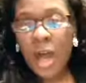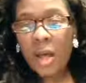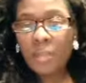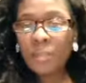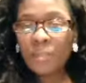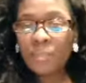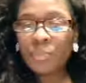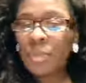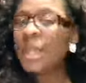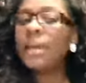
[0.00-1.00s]
um,
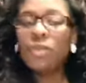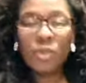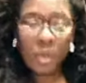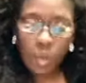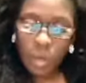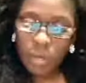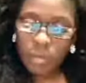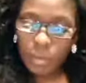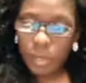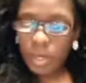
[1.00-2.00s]
that I'm doing
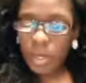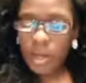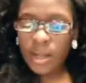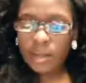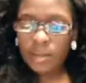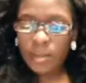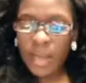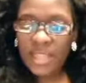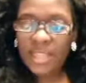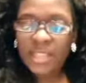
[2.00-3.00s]
work for.
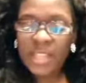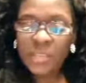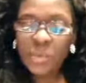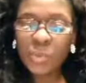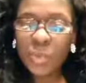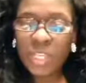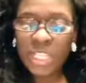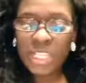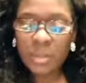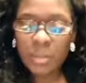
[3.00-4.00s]
I think that's
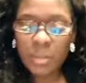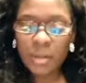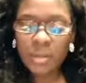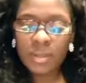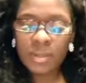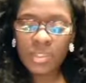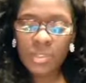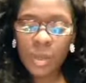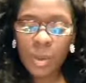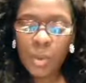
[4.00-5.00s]
really important.
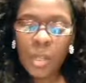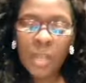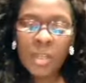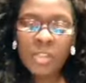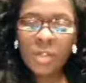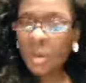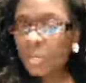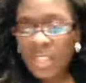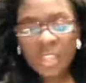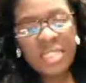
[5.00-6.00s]
So
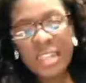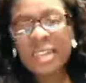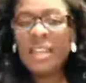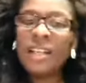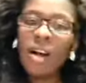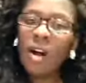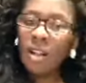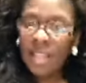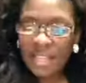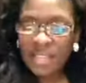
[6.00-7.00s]
don't think that getting
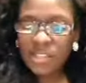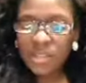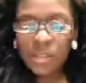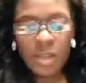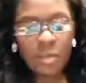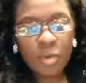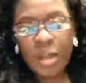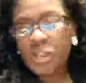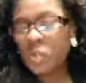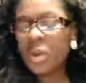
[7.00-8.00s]
all A's,
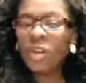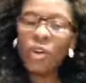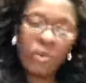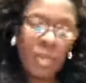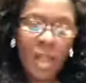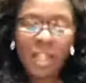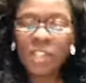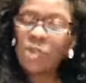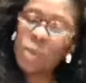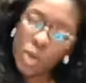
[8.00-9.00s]
graduating cum
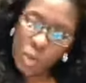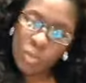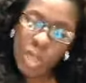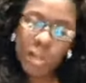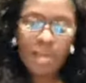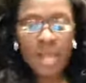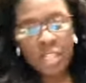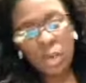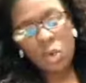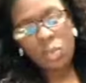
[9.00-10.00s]
laude, summa cum laude,
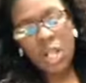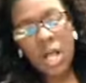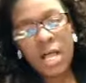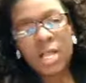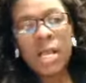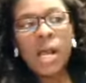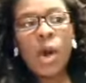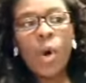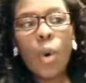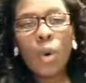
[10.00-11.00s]
magna cum laude,
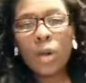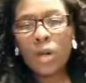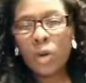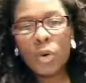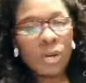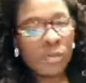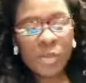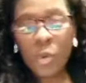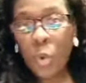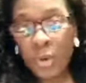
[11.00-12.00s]
or order
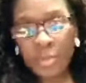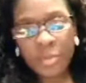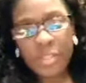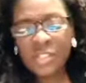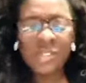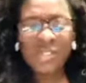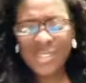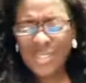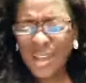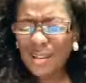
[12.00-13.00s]
of the coif, which is
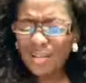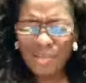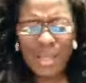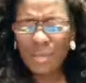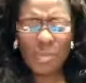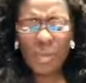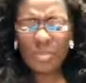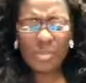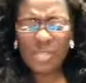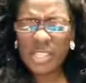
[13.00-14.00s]
the top like
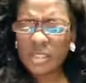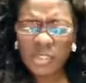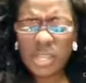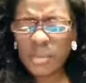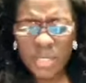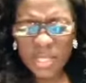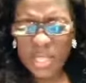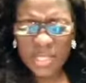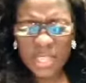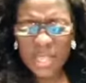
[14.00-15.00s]
1% or something
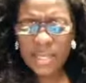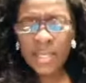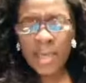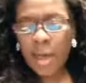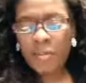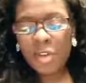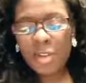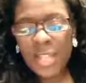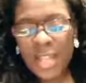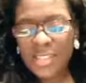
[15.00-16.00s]
like that of
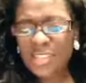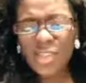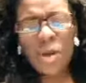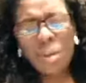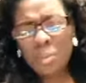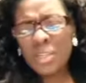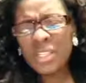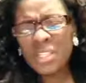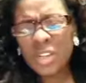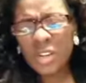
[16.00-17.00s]
your class. Don't
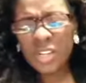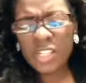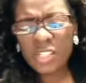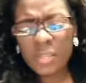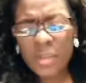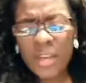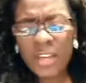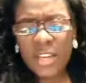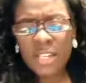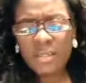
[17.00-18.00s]
be discouraged
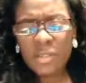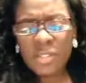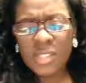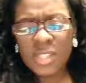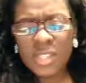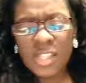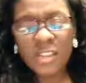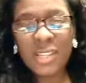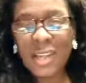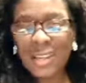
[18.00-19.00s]
by any of those things.
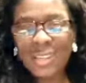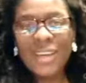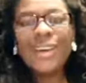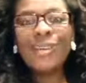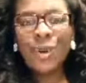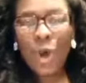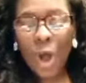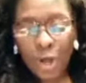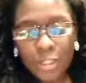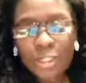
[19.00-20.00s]
They're not
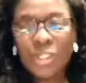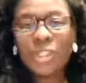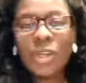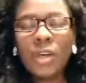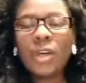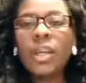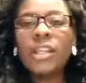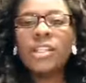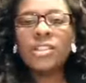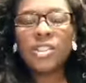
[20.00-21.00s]
harsh
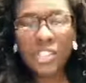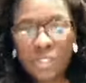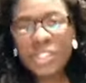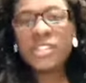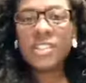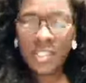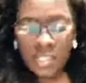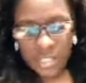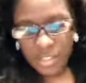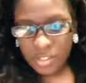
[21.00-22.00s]
and serious
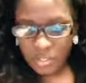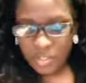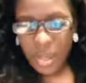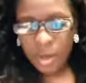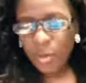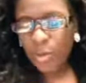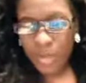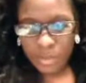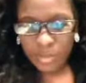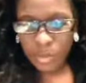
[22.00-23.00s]
indicators of how
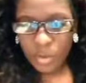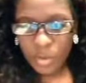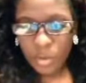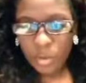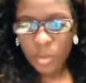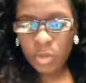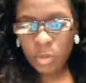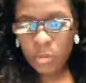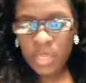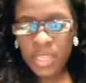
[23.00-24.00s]
great of a lawyer
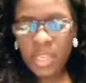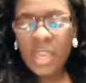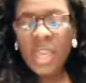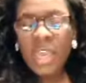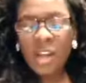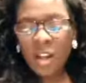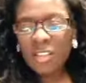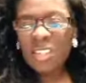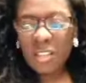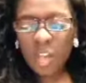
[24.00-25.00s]
you'll be. It
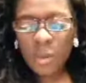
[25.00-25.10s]
all